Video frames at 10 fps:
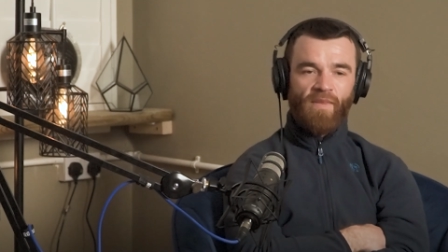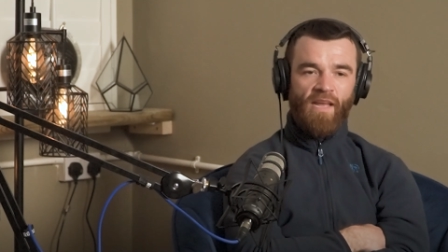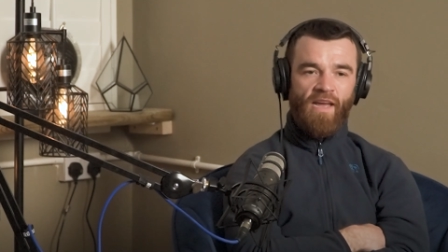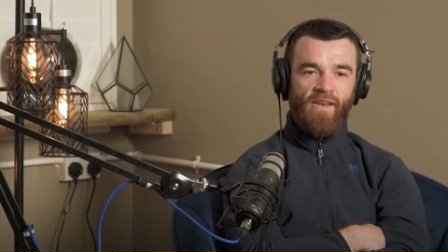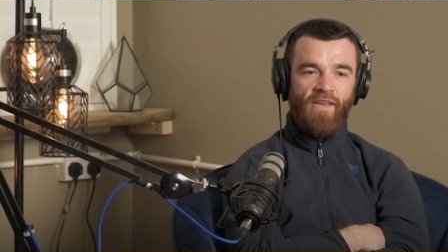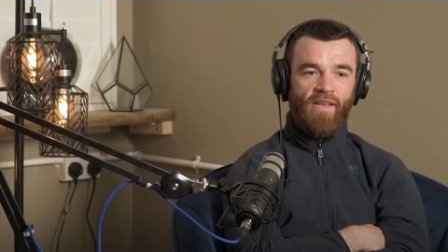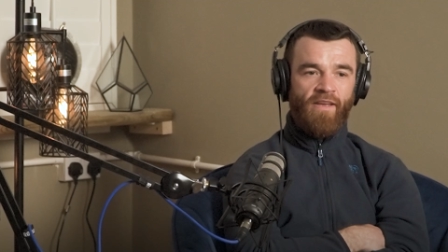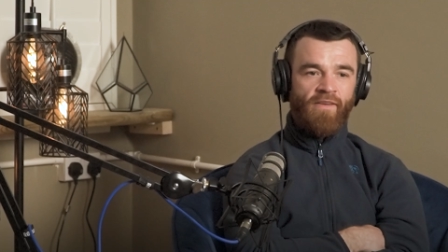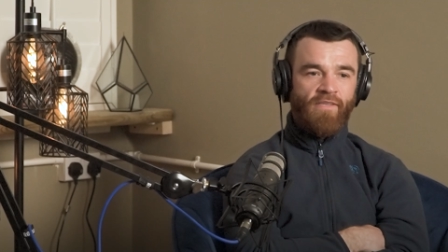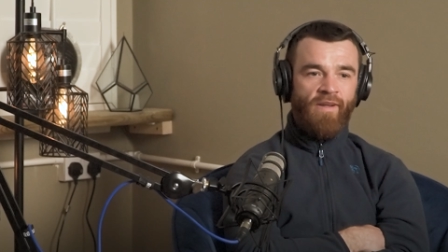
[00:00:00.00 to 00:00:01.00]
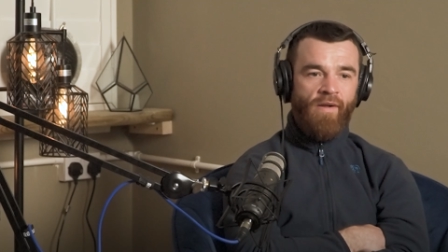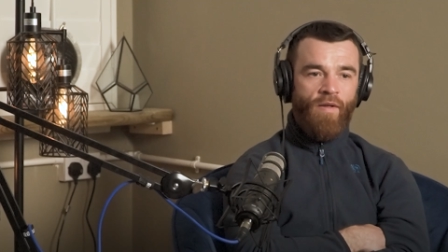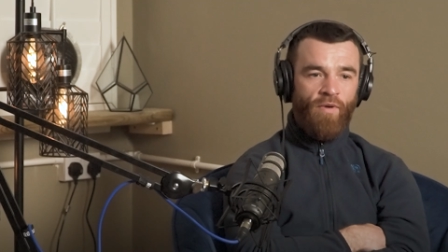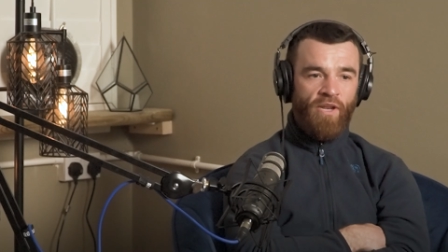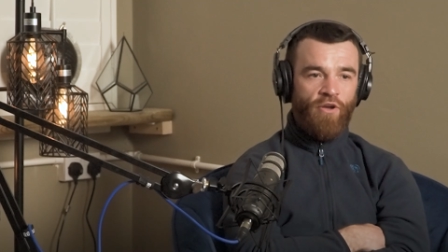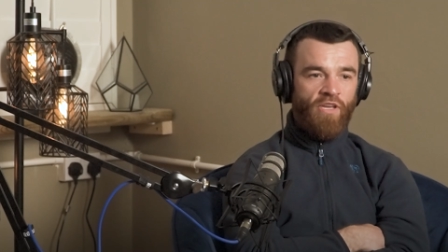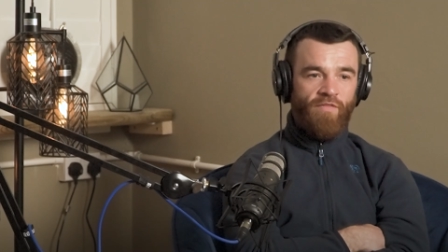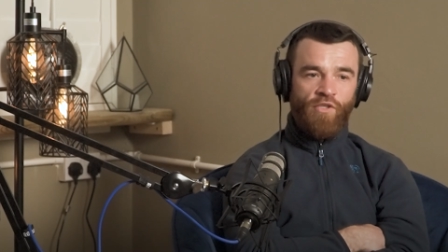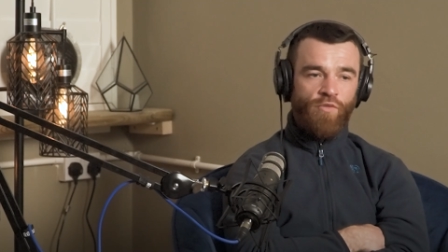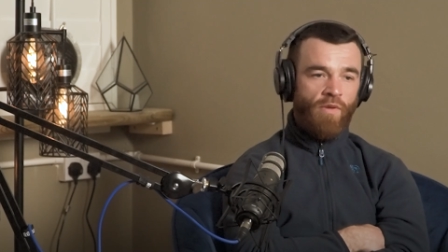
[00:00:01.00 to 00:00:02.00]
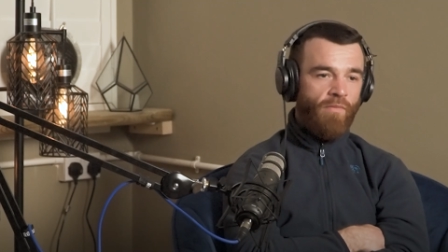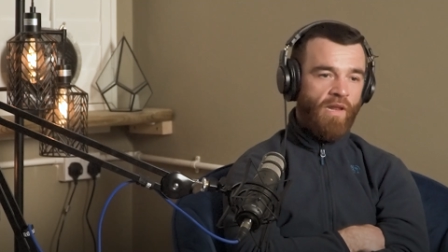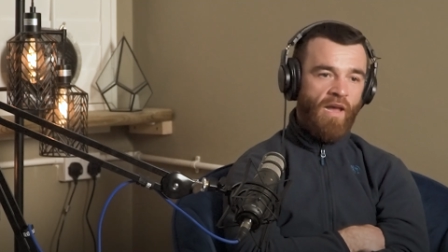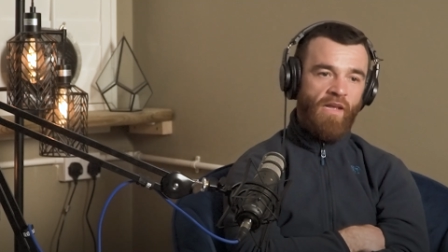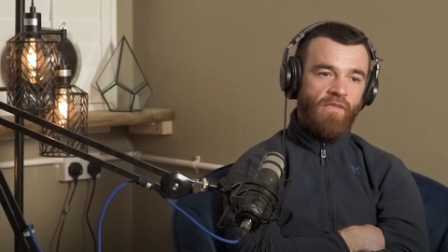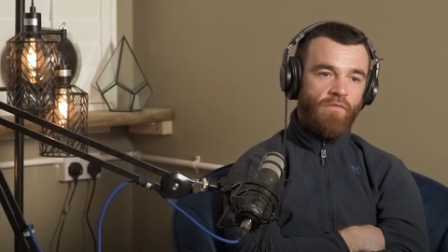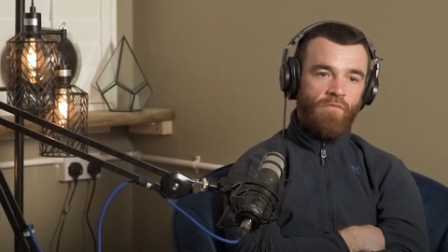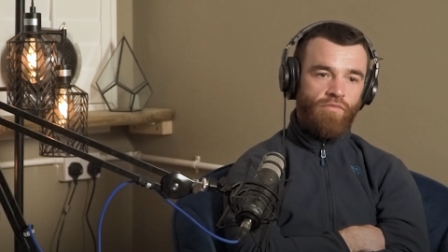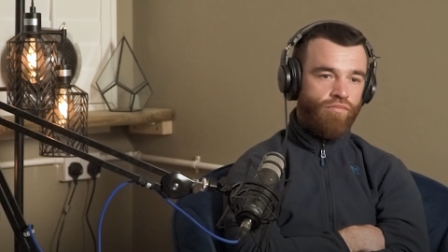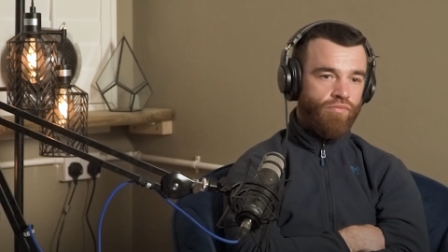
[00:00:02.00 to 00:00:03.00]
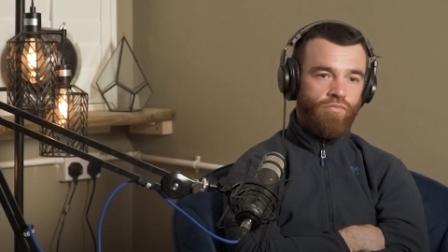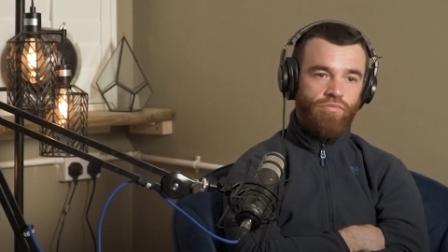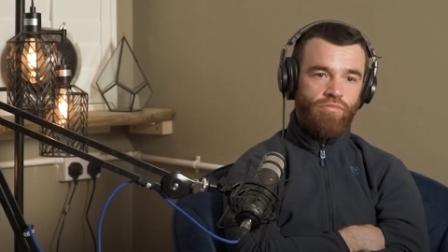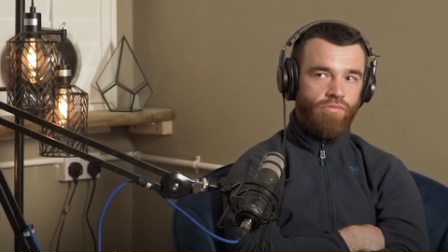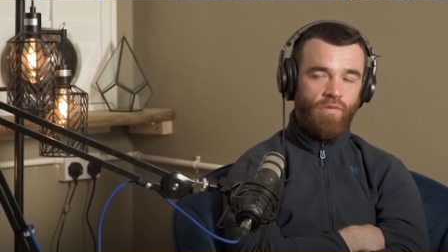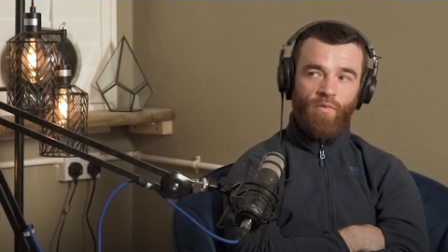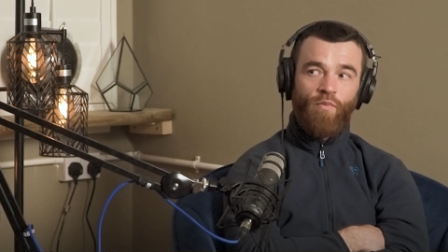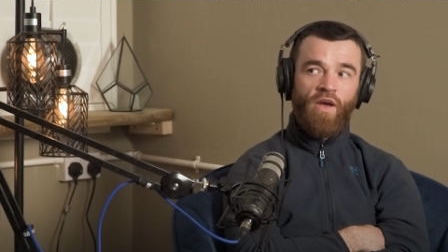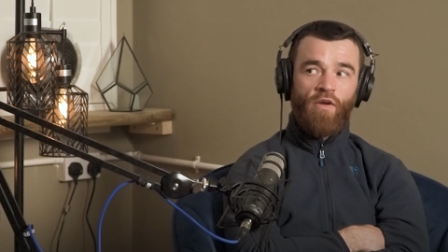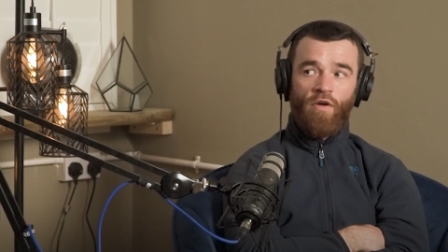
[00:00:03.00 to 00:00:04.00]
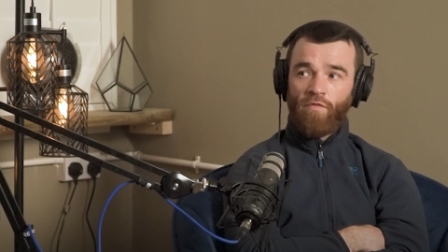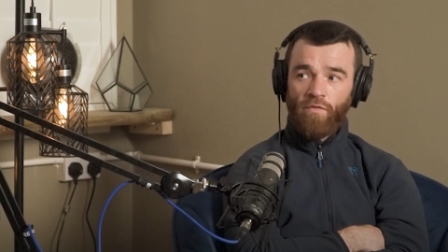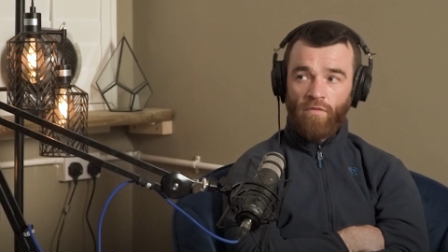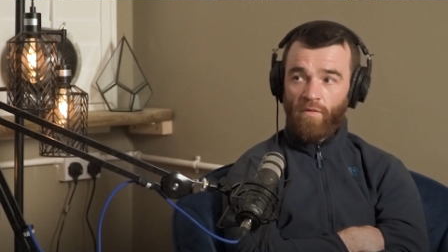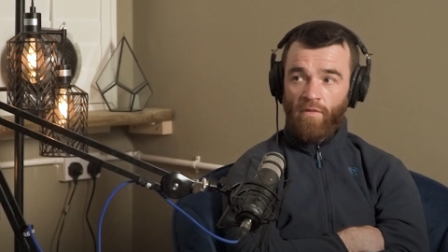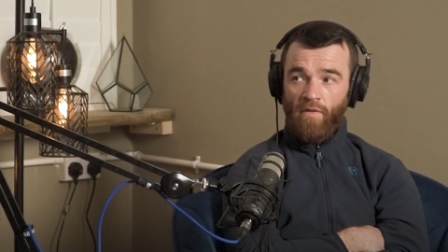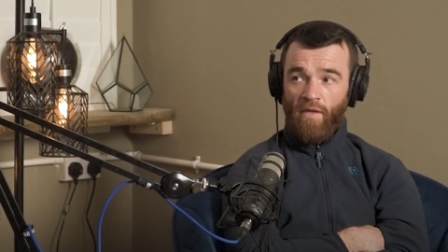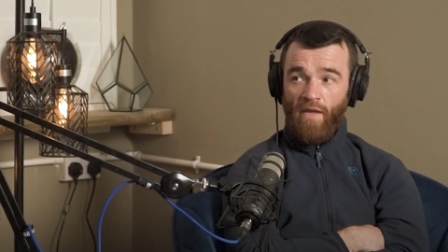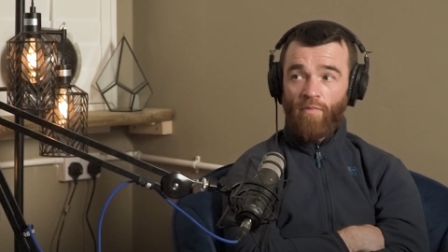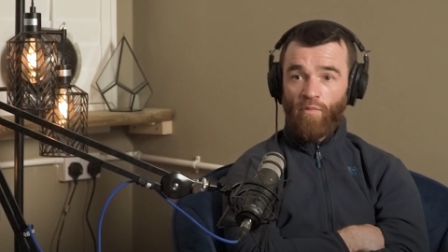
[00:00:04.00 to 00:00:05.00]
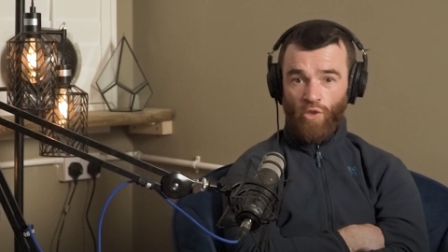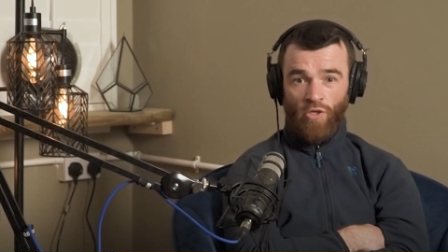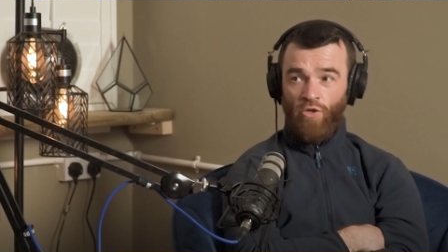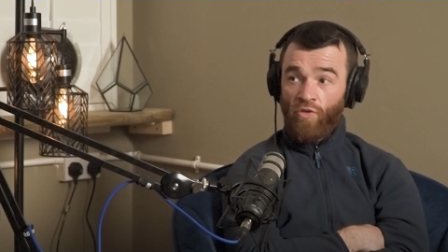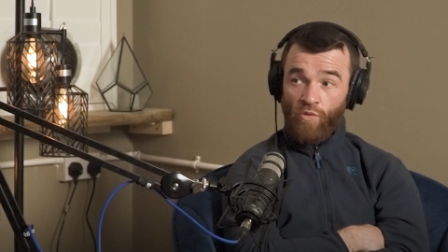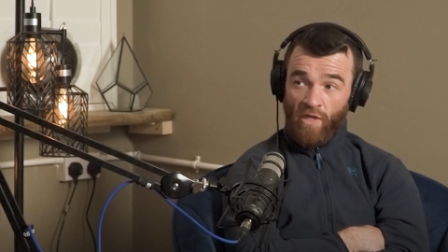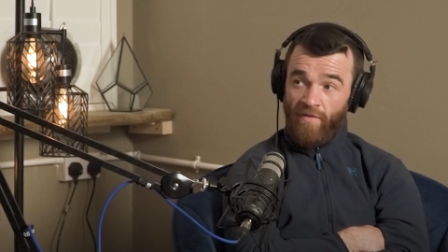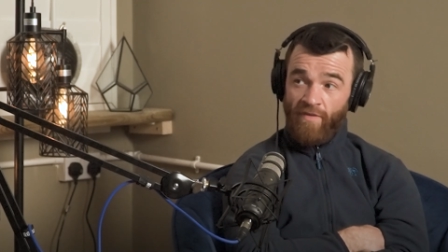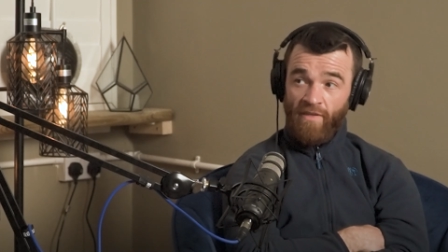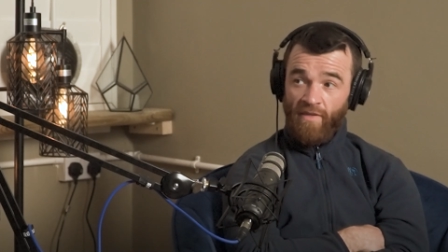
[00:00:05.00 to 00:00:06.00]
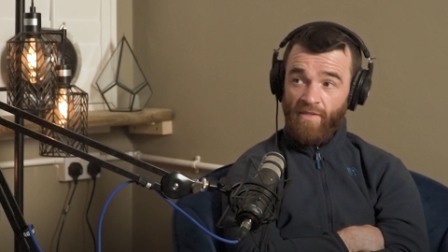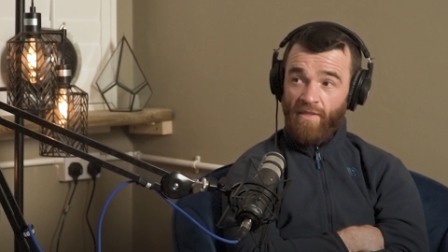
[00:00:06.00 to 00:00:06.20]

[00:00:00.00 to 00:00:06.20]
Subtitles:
And when I got given to him, lad, it went off. It was on the news and everything, lad.